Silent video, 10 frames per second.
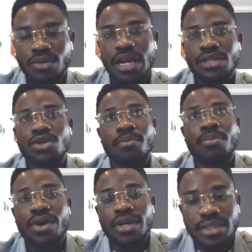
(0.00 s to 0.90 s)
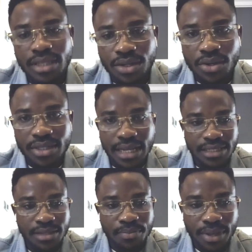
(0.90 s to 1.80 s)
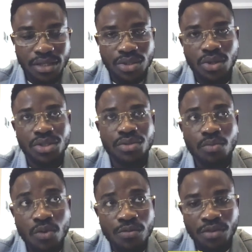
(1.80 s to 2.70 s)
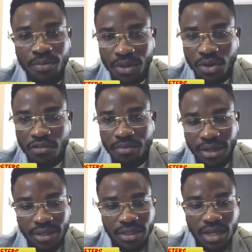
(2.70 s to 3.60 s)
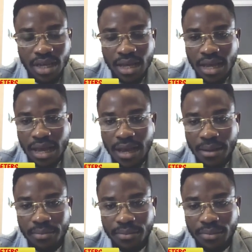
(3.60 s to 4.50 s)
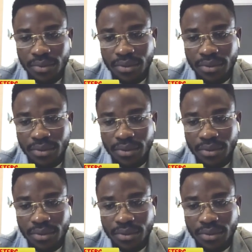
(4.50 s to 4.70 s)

at some point did not anticipate such move from the government. Of